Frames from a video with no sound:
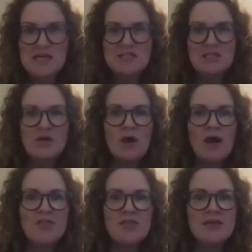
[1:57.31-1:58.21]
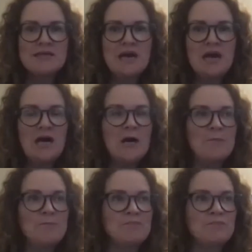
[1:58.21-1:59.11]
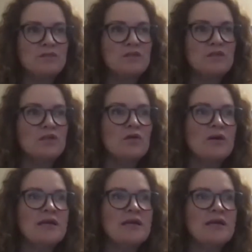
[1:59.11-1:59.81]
So I think it